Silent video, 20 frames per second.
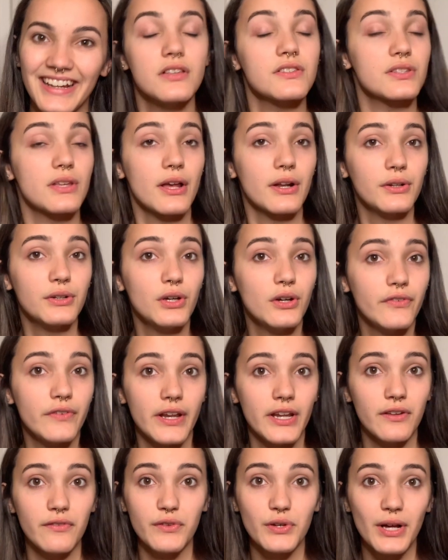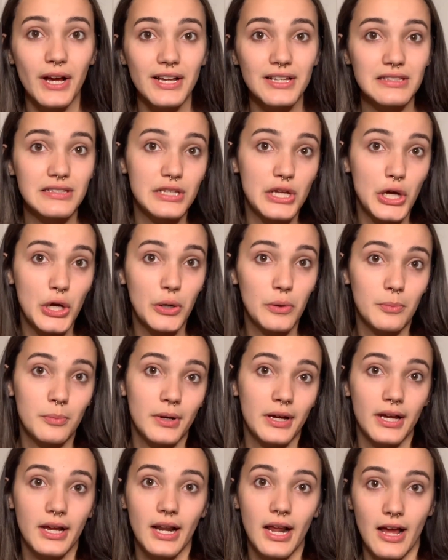So I don't know if any of you guys know,
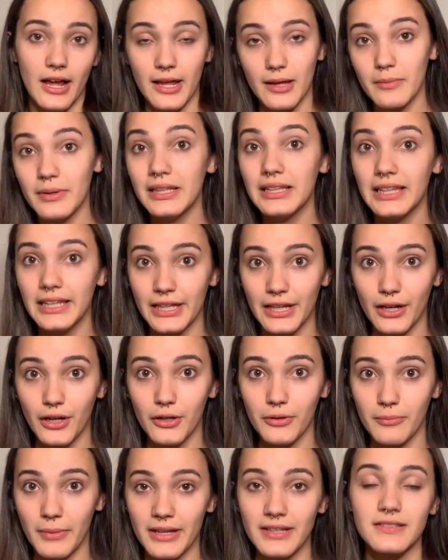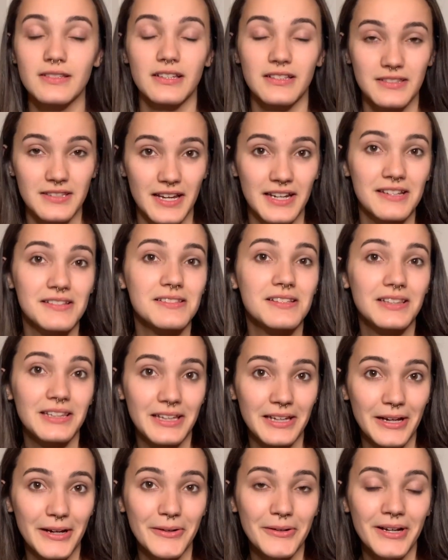but I am a Leo. My sun sign is a
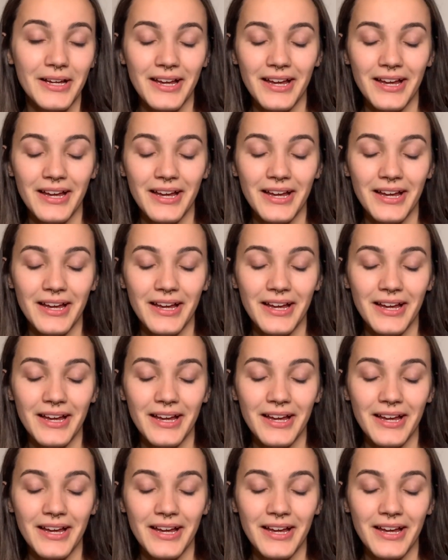Leo.